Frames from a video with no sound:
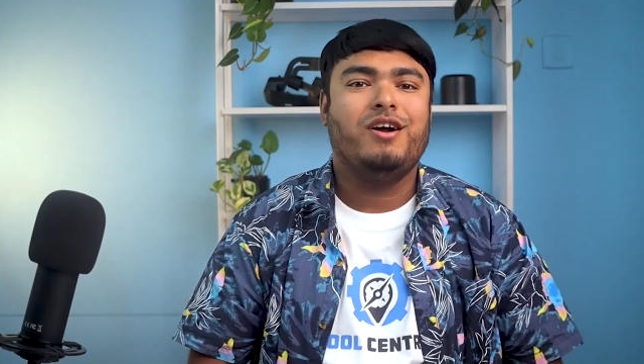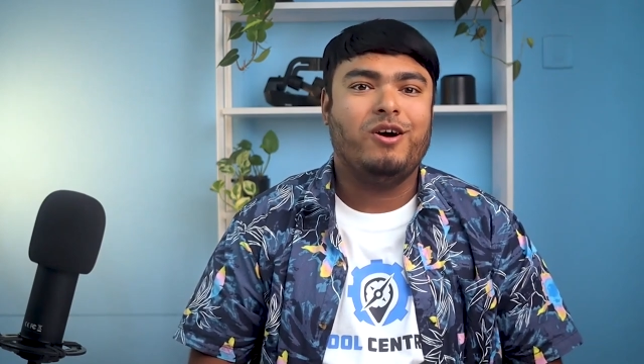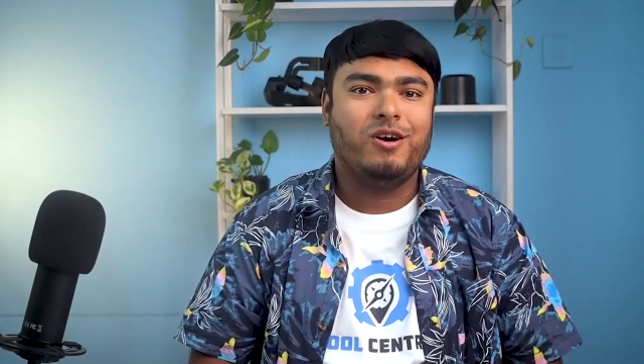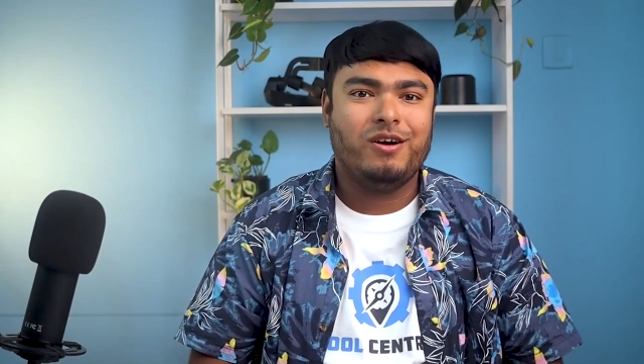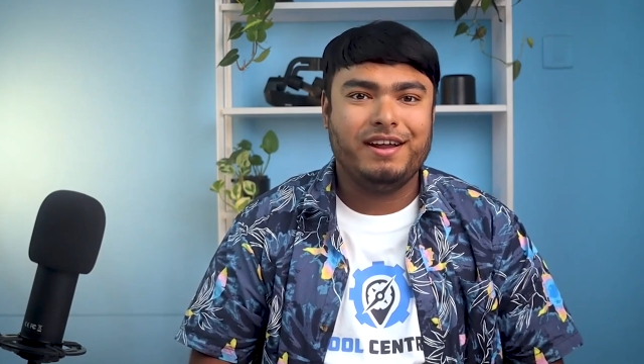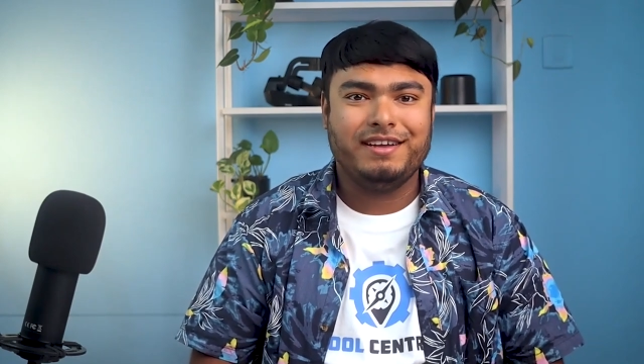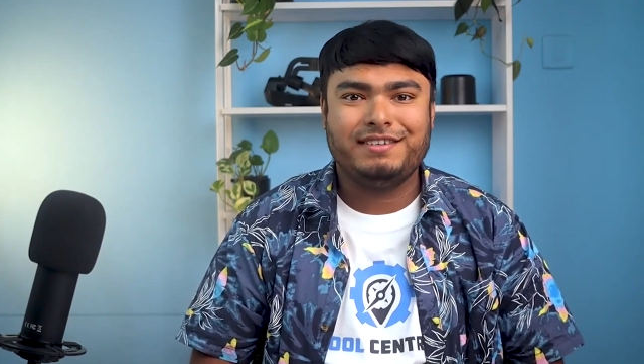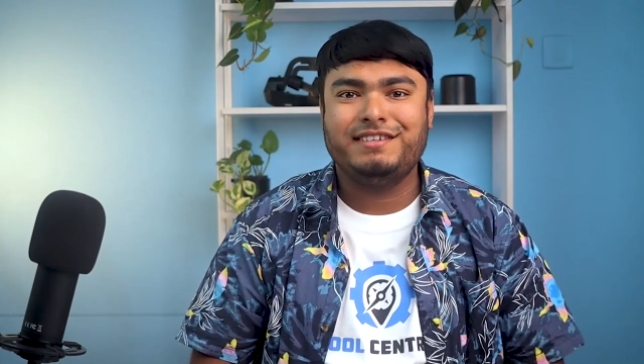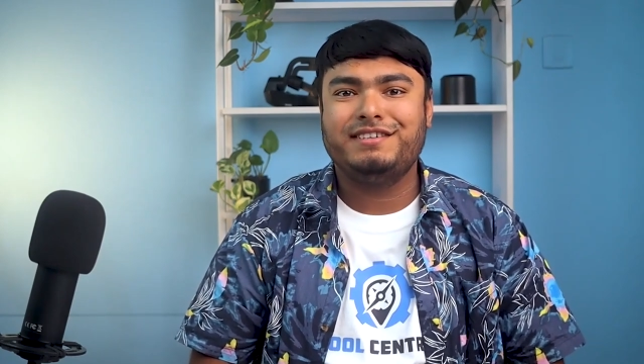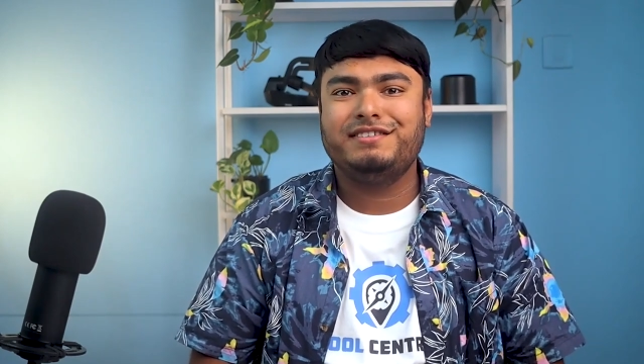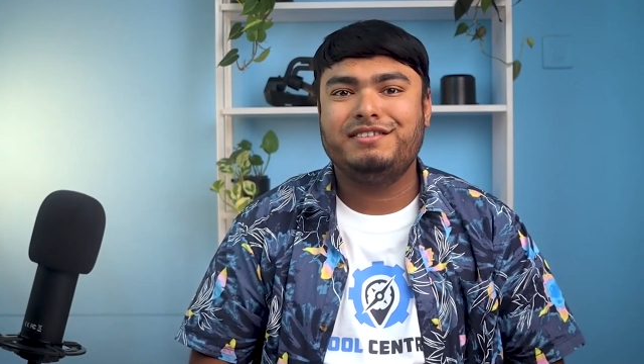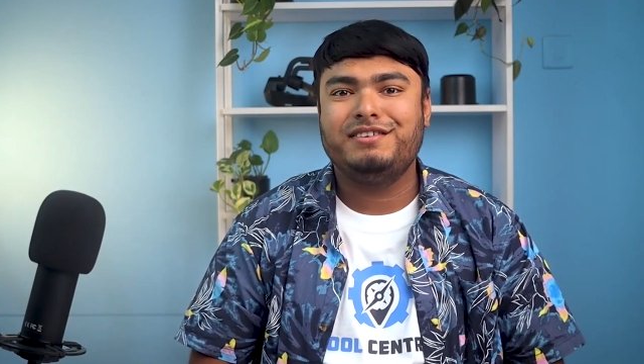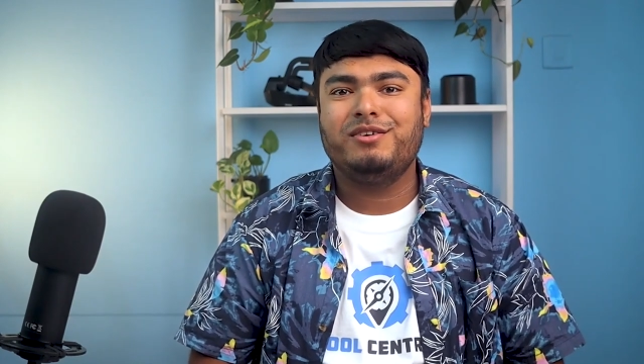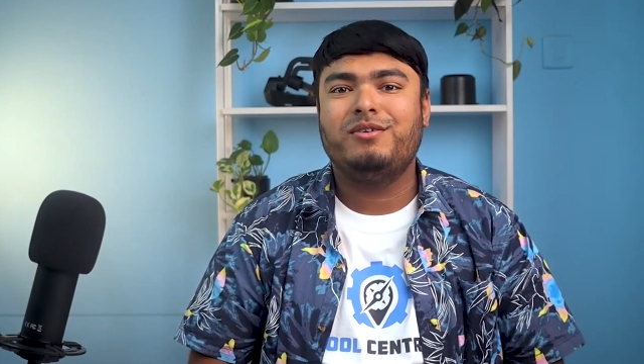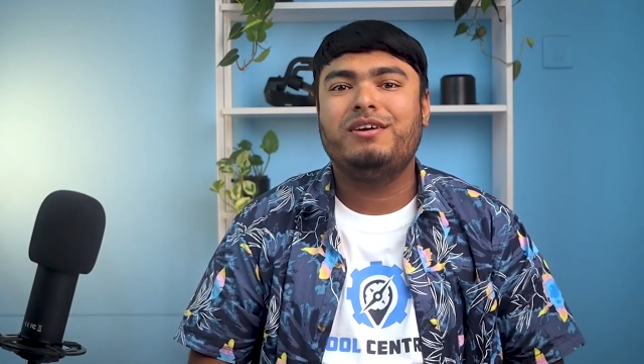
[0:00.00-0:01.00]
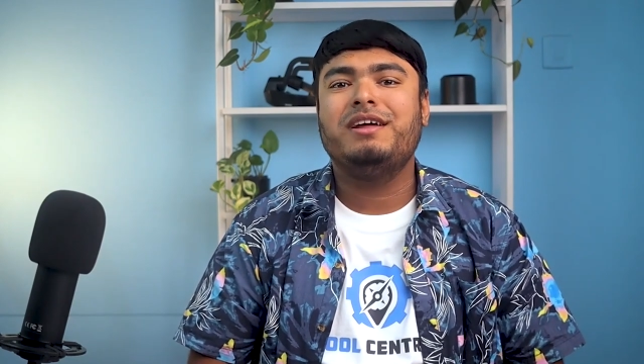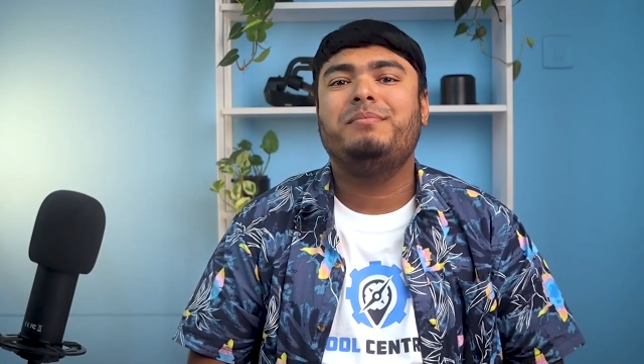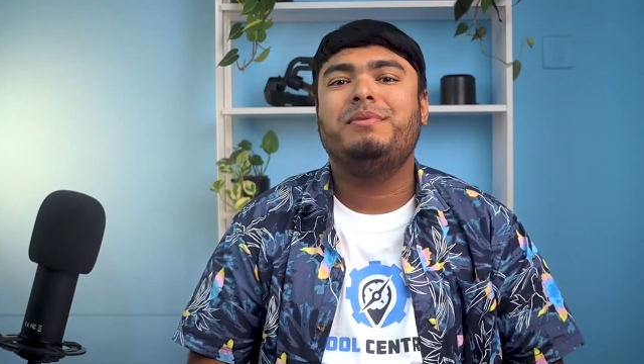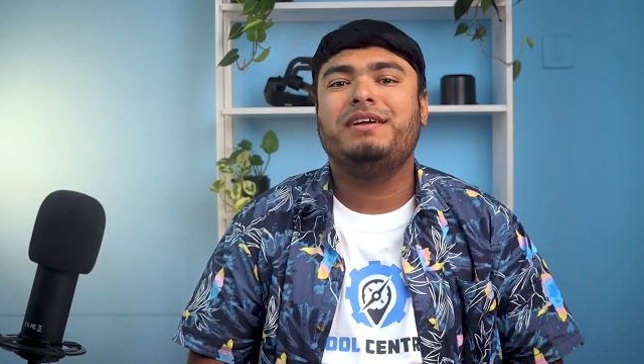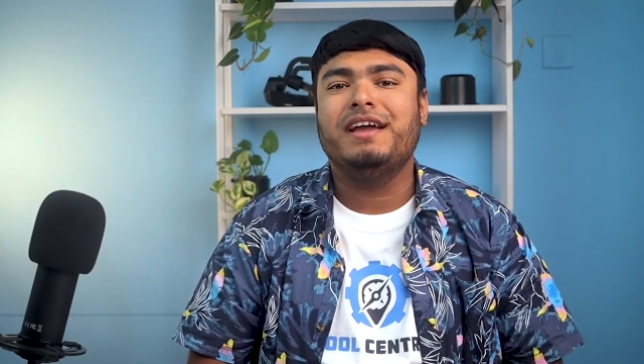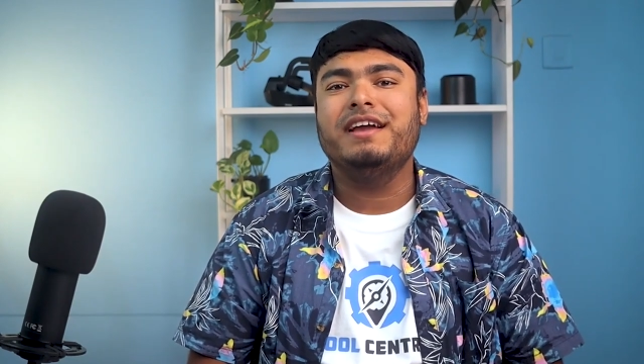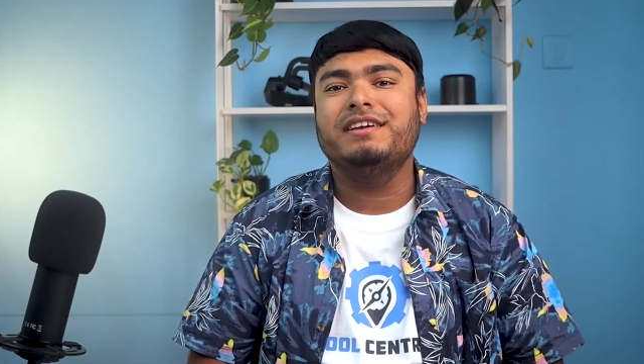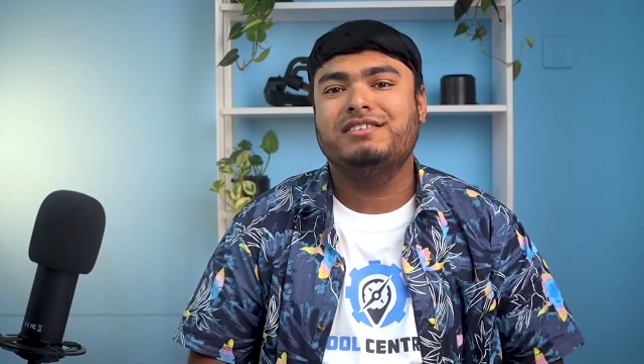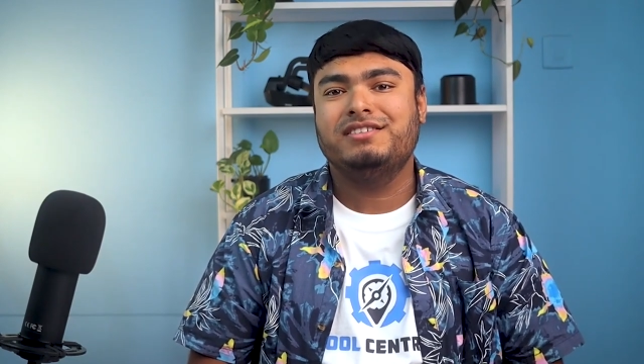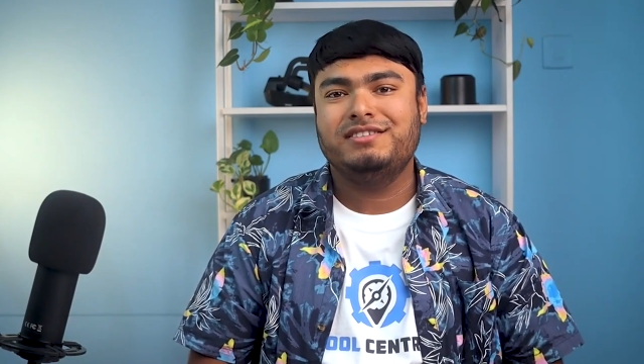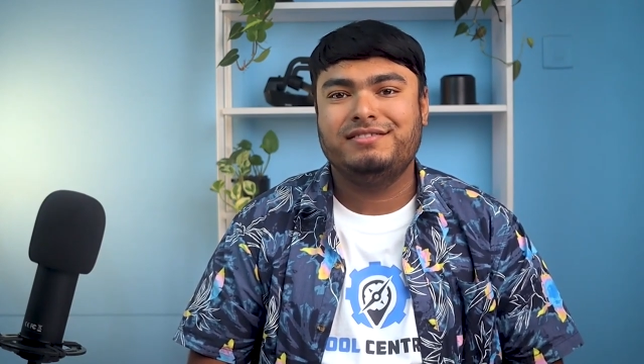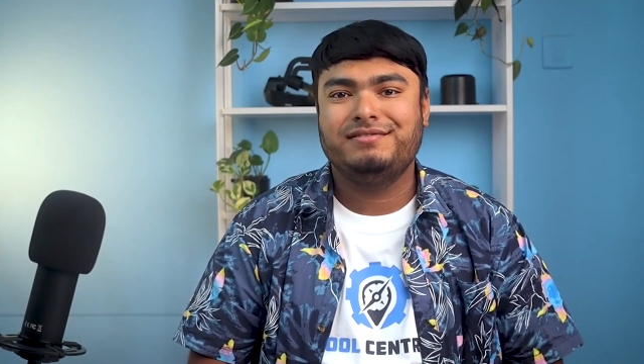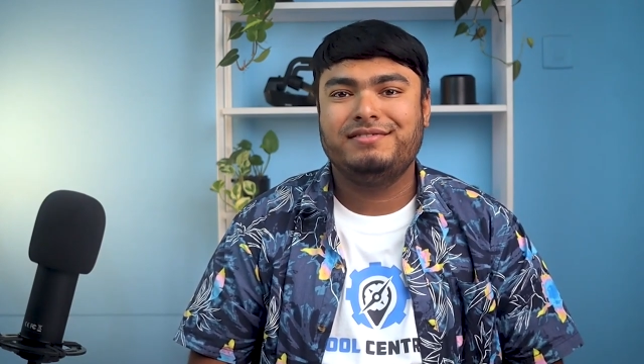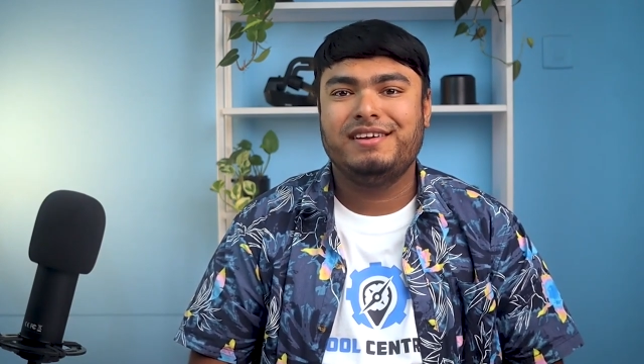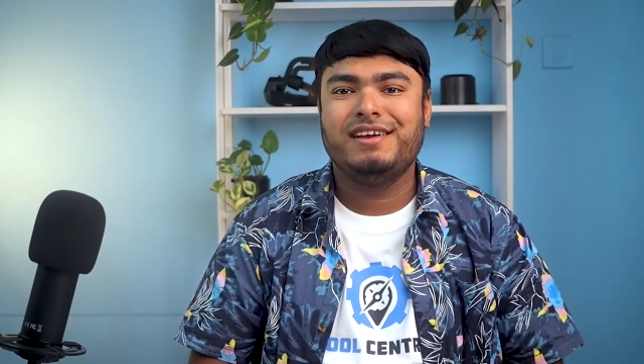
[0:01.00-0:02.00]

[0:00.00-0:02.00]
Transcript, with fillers: or extension cord application.